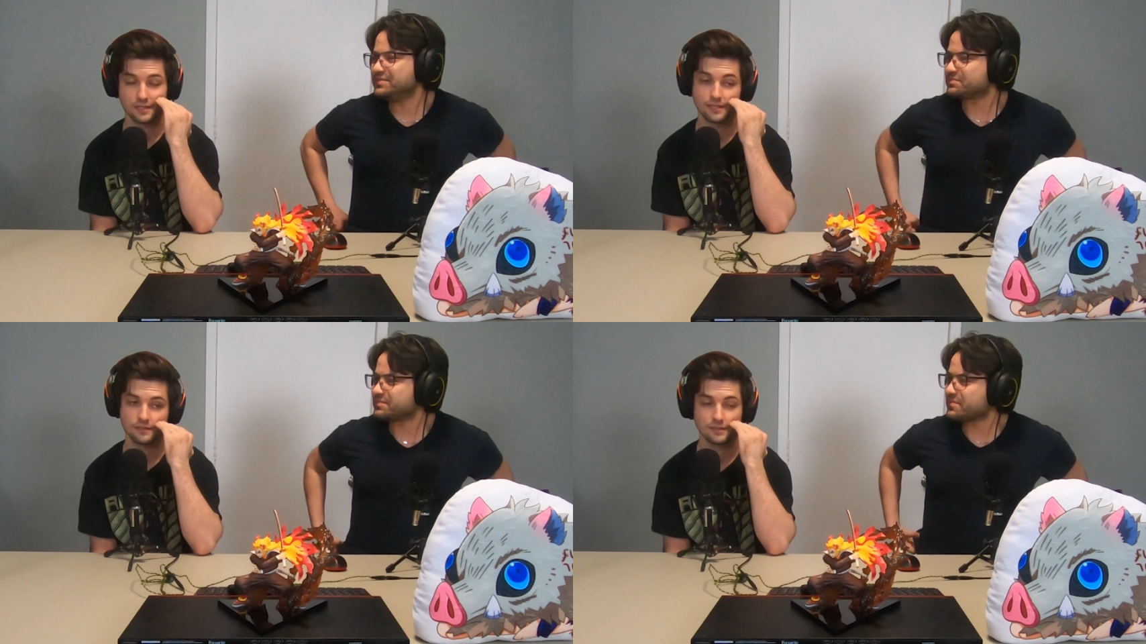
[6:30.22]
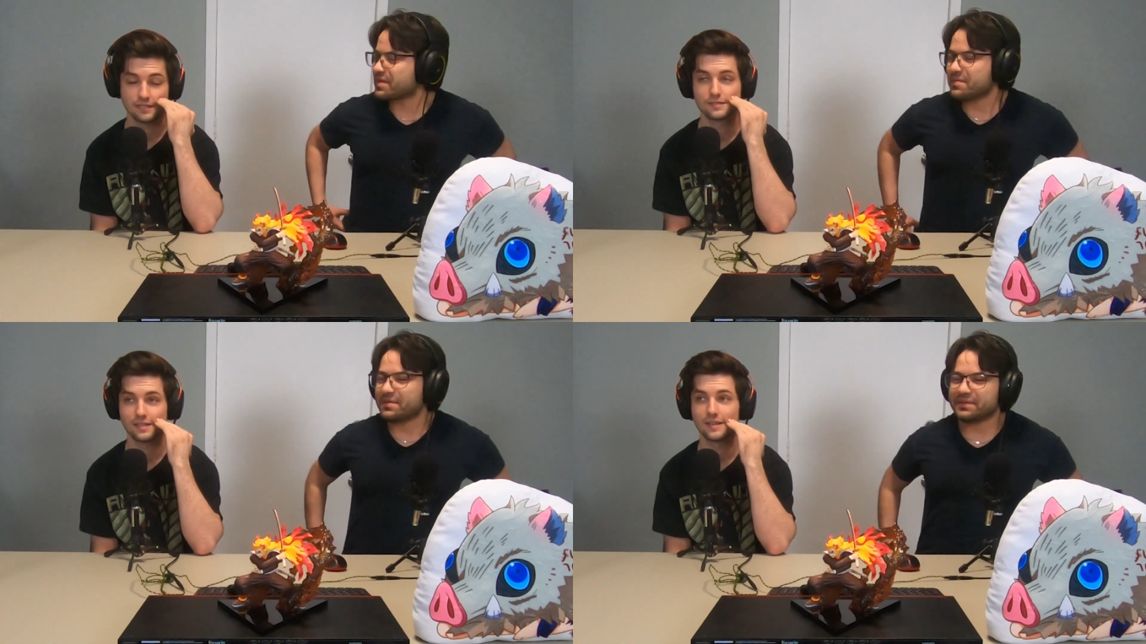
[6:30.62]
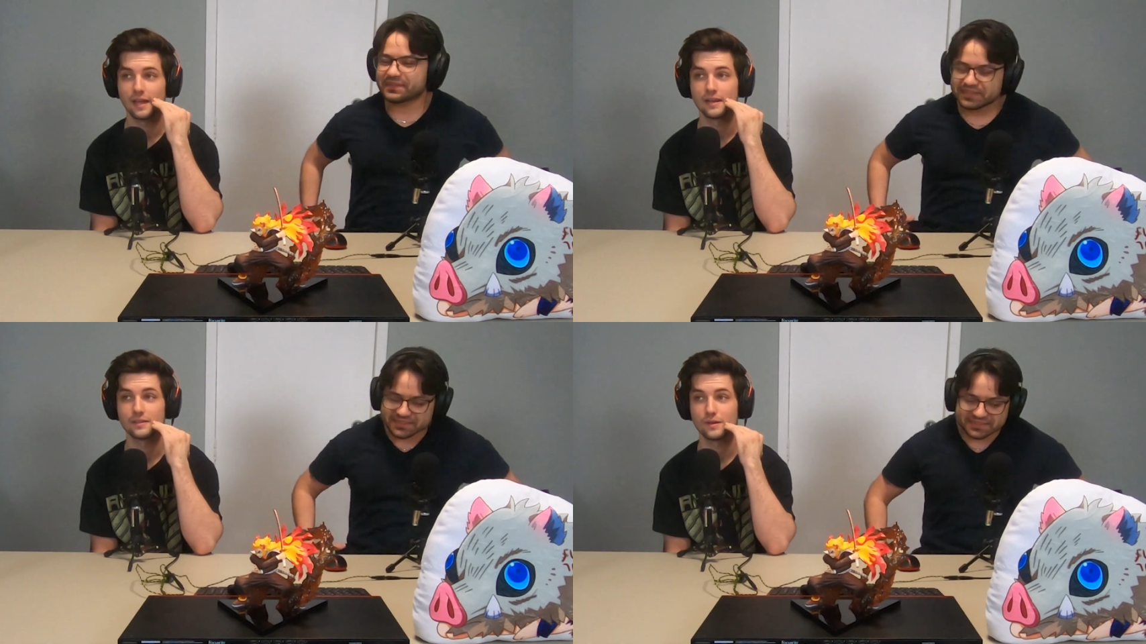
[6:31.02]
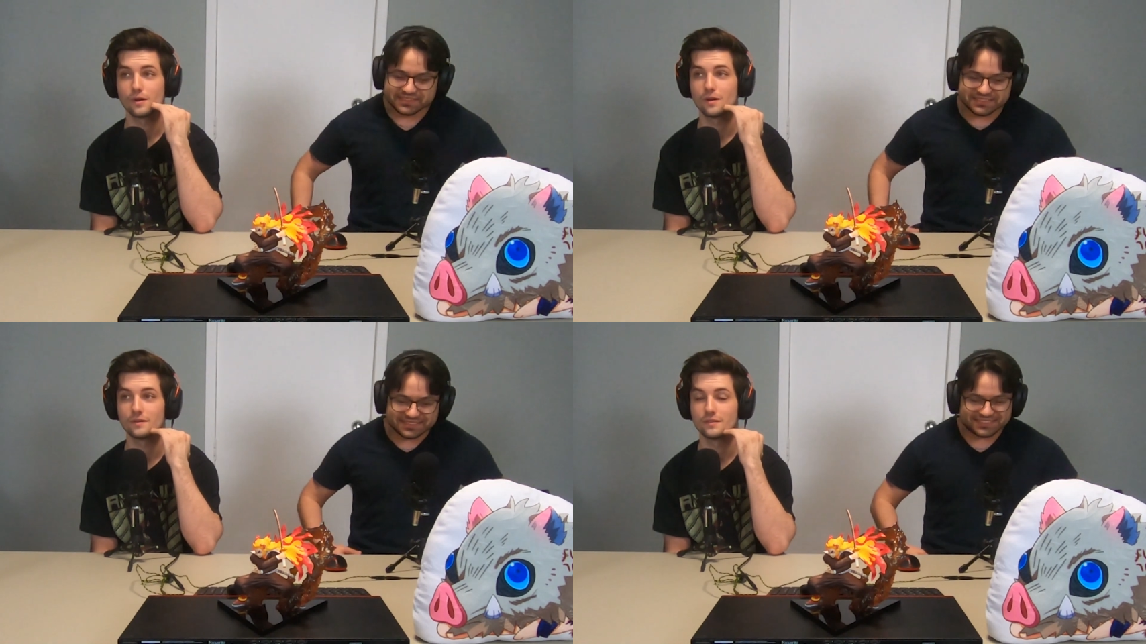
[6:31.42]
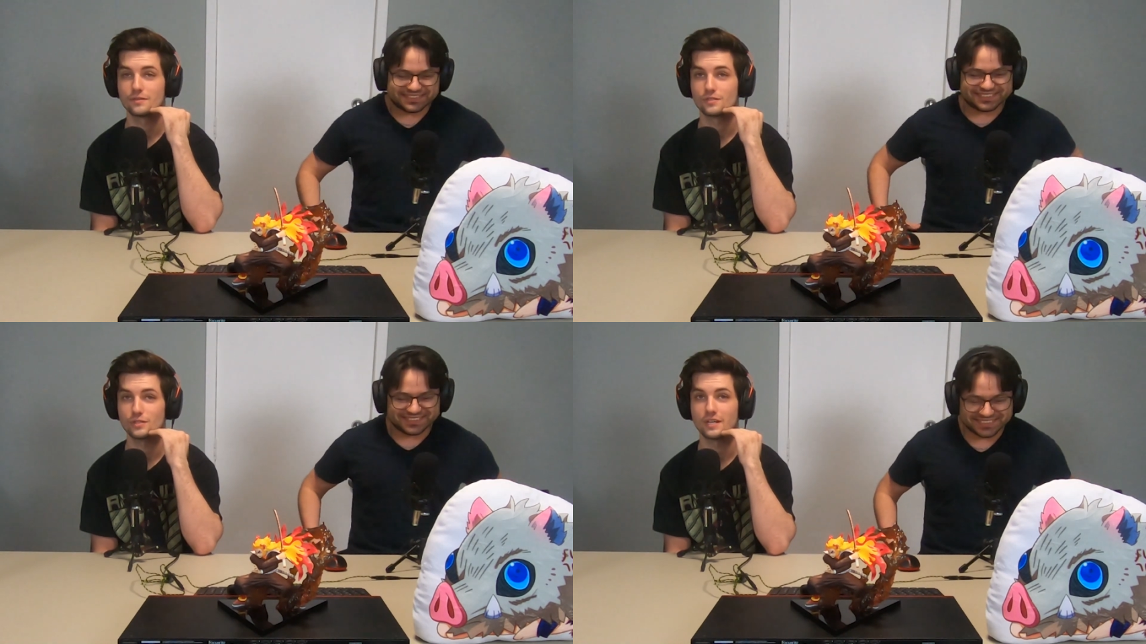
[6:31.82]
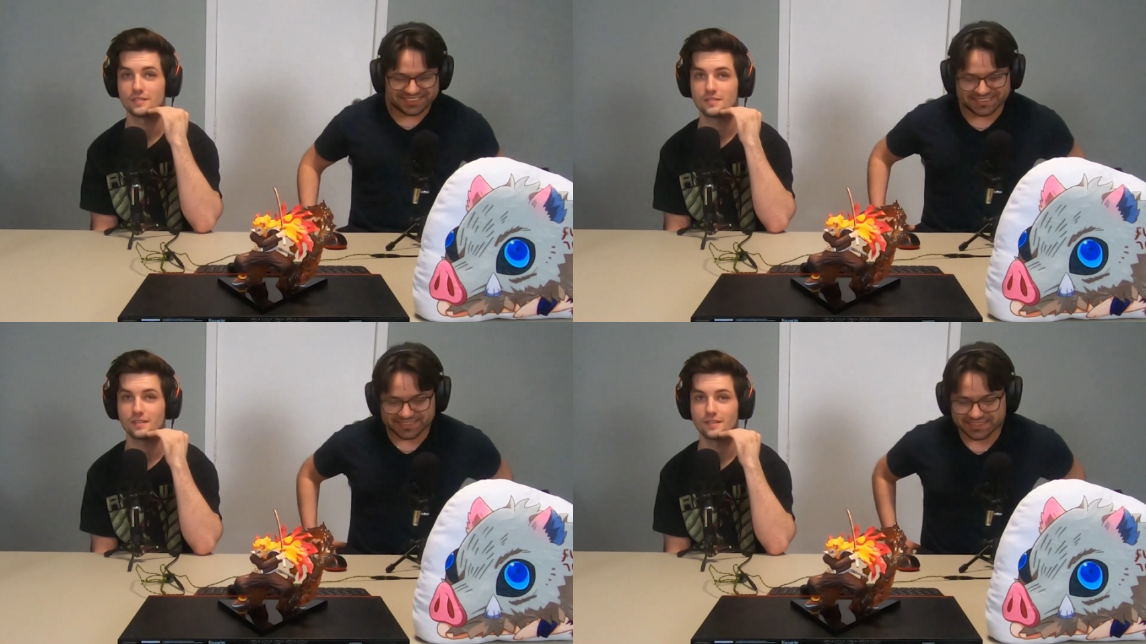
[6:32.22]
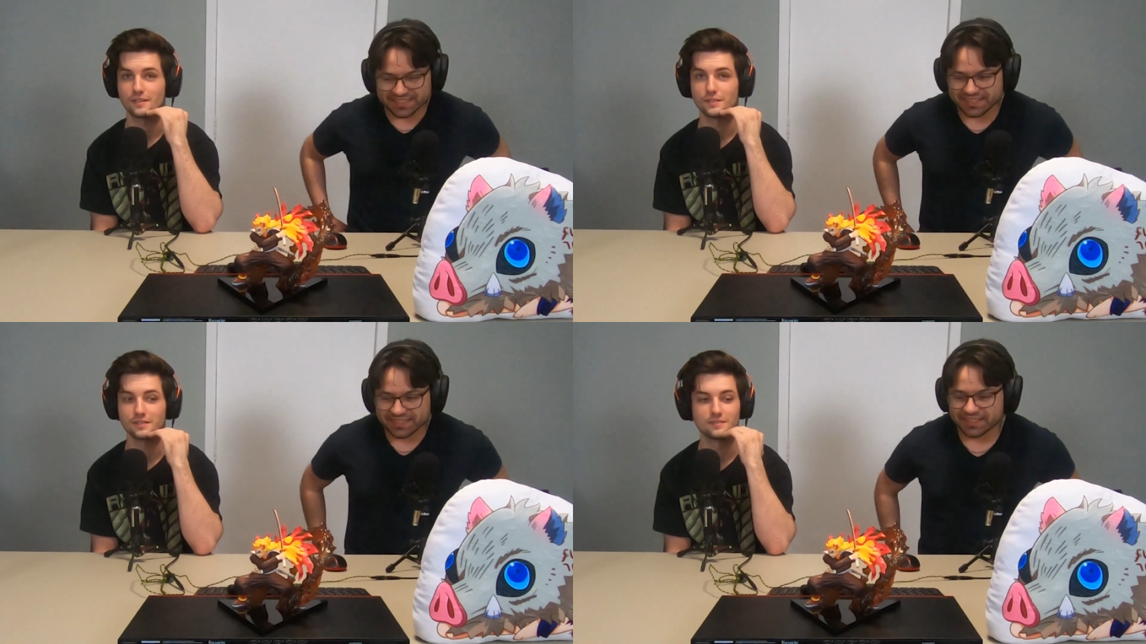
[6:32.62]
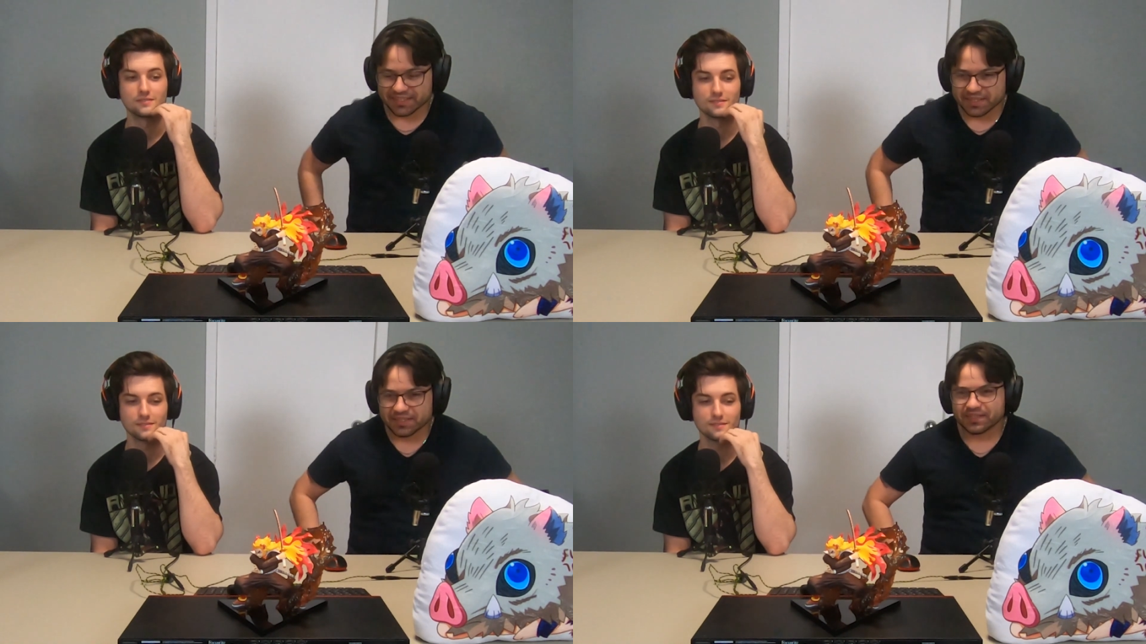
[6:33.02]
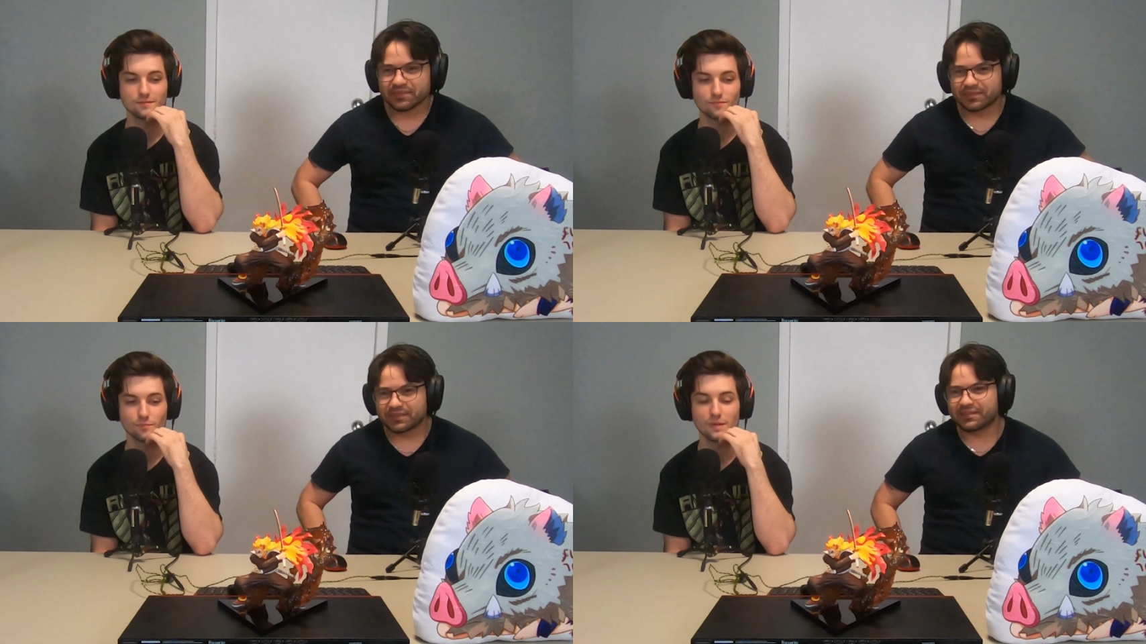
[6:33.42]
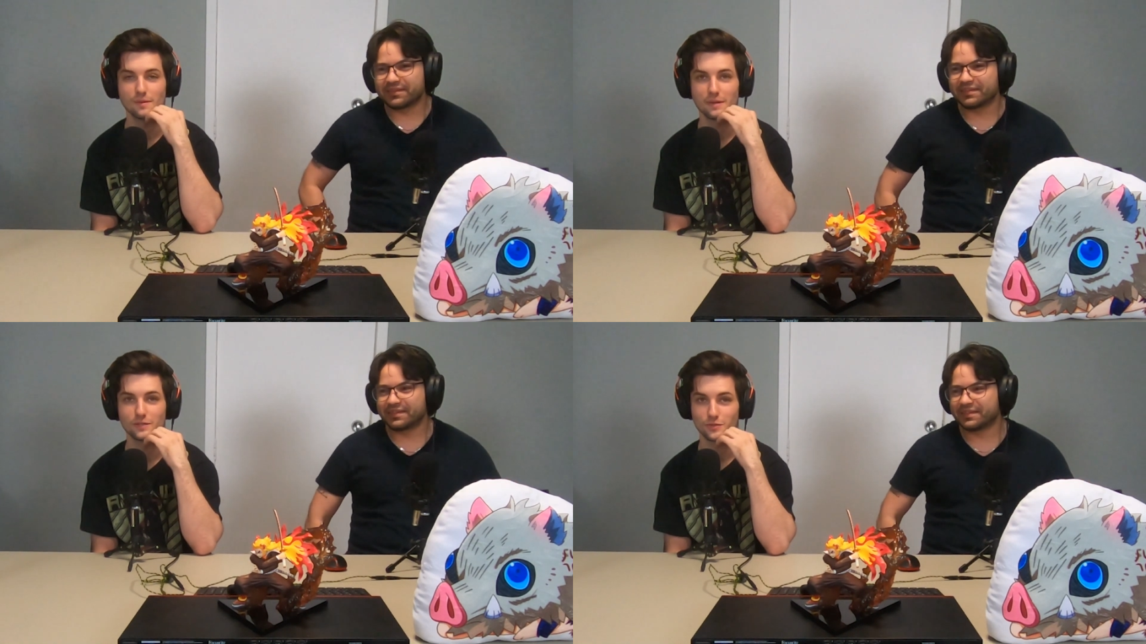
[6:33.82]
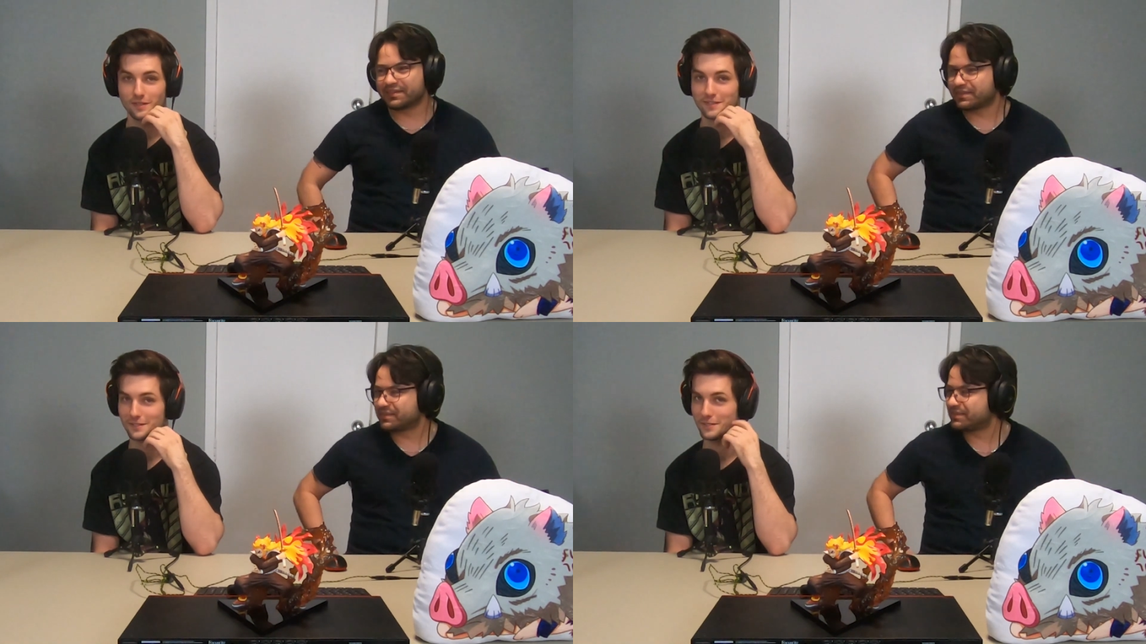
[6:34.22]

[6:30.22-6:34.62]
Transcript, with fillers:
Speaker 1: yeah, it's eh, and there are there's a chance that it could be a Patreon